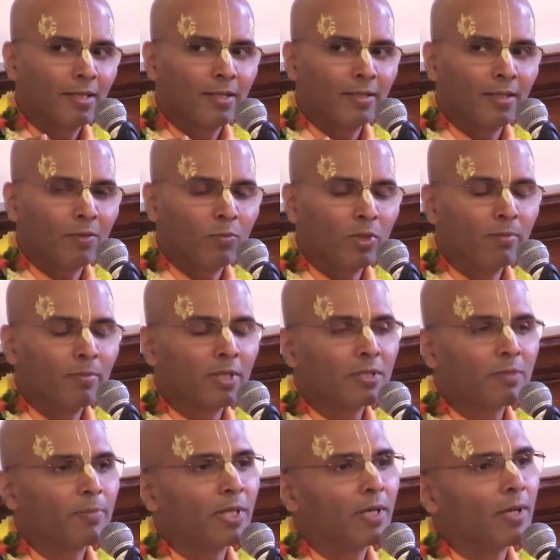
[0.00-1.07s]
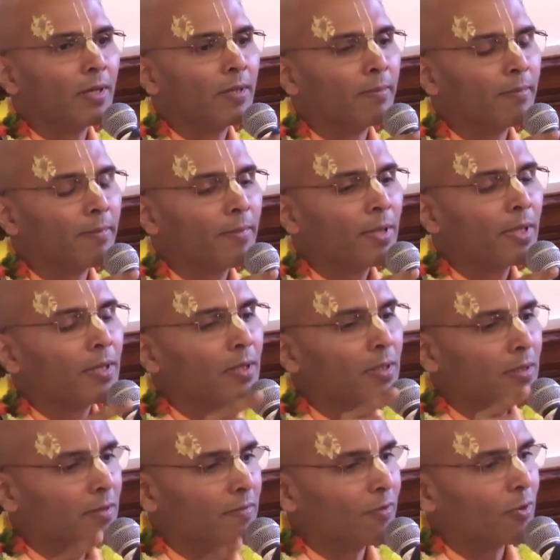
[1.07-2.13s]
that we must become a
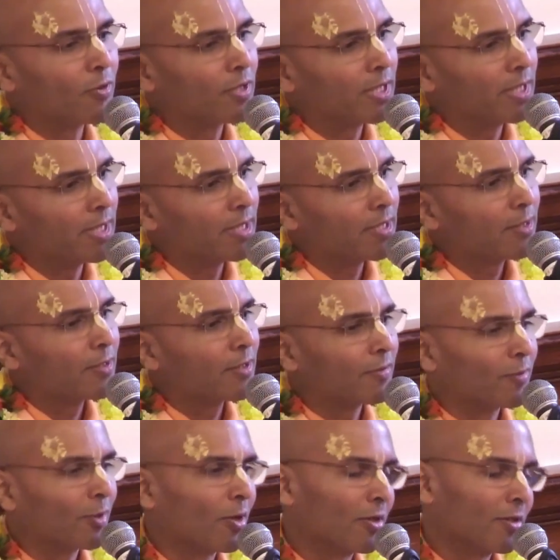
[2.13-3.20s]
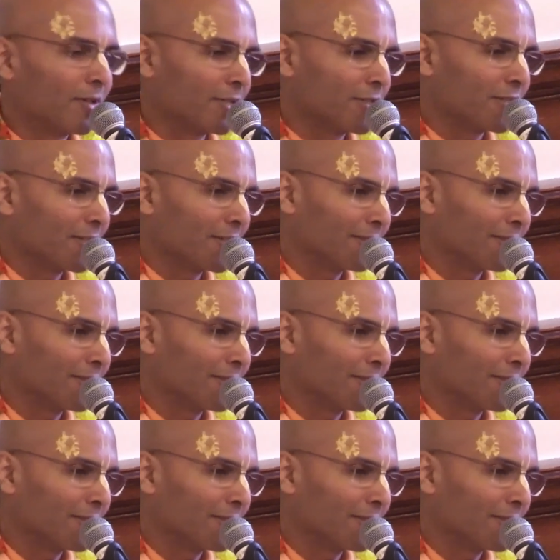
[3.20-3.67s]
devotee of Lord Krishna.